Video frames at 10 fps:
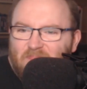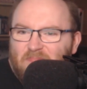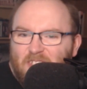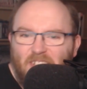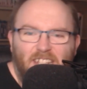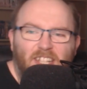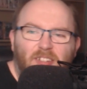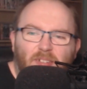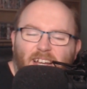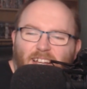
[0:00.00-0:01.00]
So there you
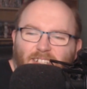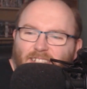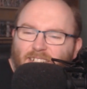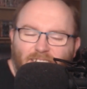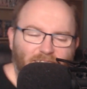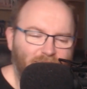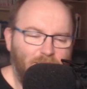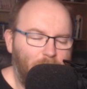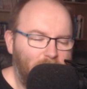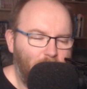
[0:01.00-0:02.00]
go. I, yeah, that's
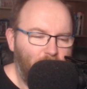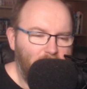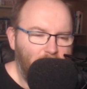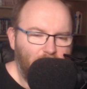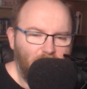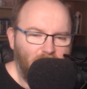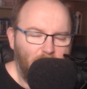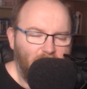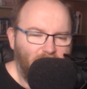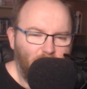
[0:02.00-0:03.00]
that's pretty much it. I
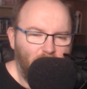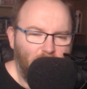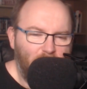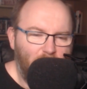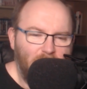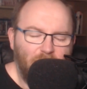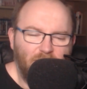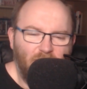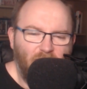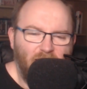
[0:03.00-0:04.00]
mean, what have I not
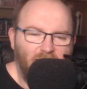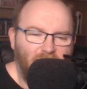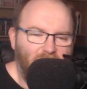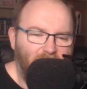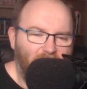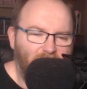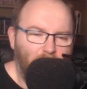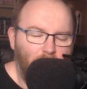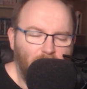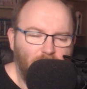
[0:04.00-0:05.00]
mentioned? Oh yeah, the uh,
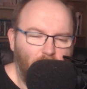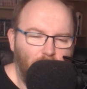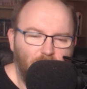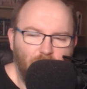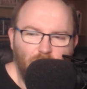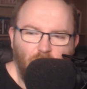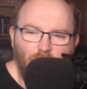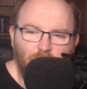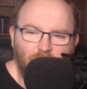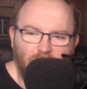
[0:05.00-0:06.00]
the police officer in
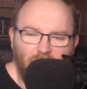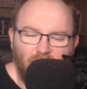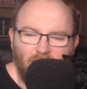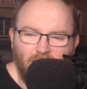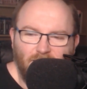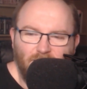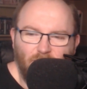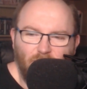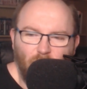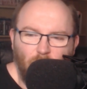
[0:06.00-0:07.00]
charge is uh,
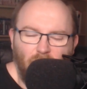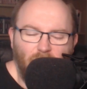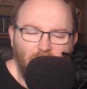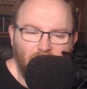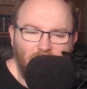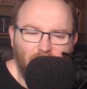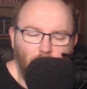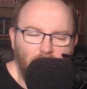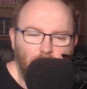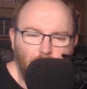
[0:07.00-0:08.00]
Will Arnett's
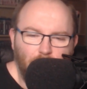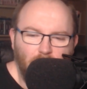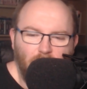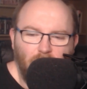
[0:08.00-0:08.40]
ex-wife,